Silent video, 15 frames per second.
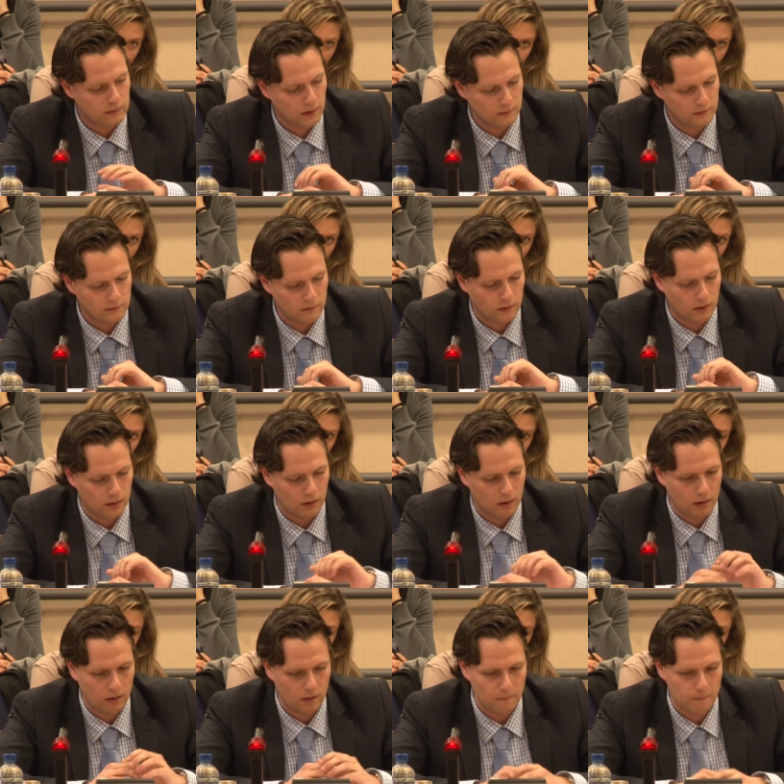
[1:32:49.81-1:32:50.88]
that
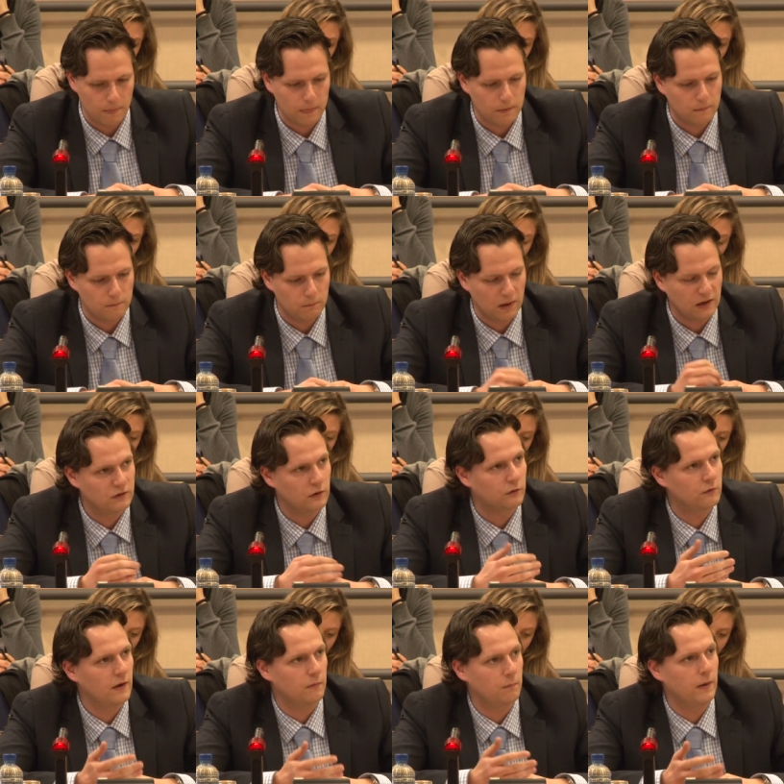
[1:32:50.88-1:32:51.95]
makes the
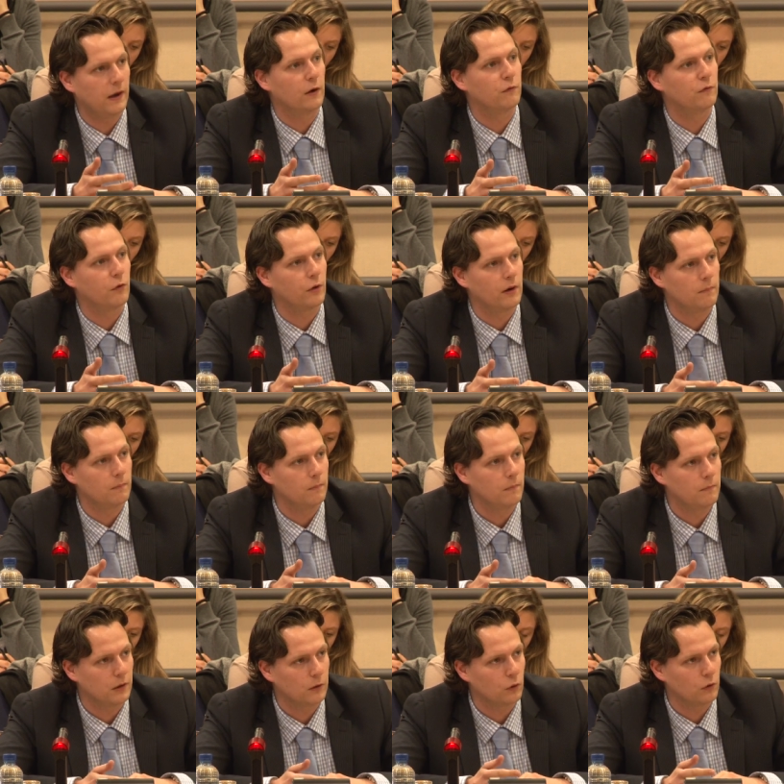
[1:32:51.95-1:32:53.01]
threat bigger for them
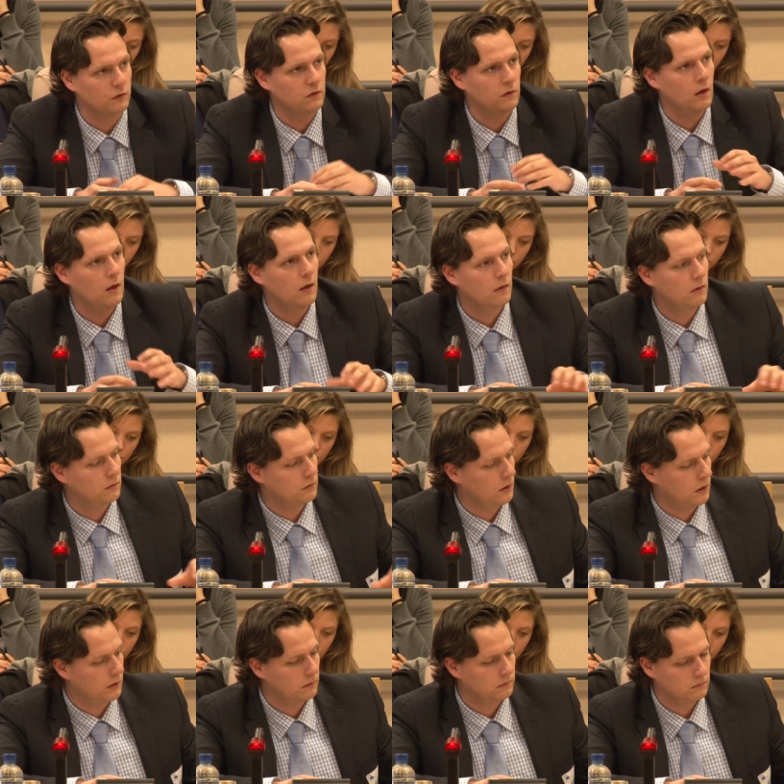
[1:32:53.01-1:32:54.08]
because
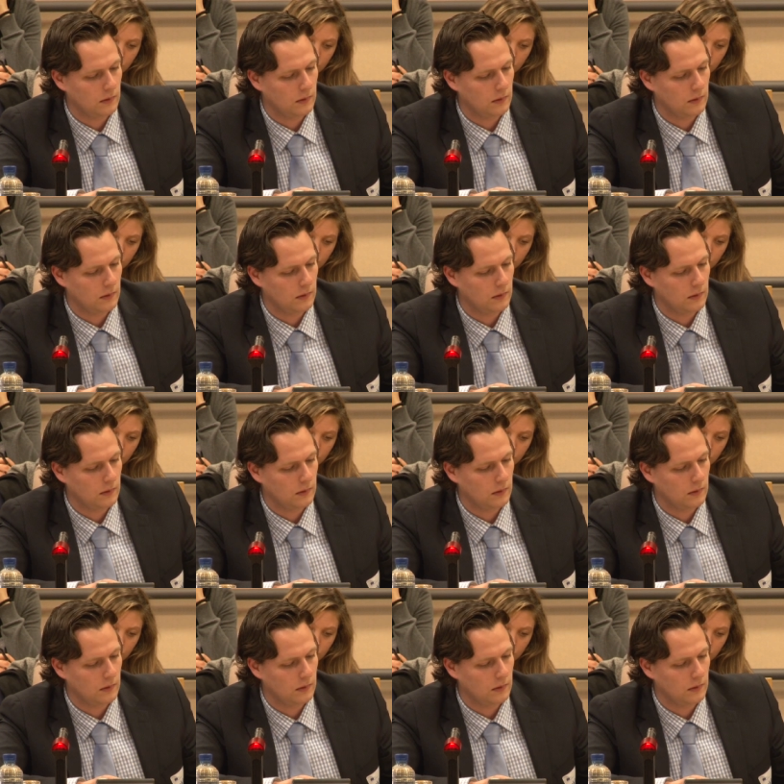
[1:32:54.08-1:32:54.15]
the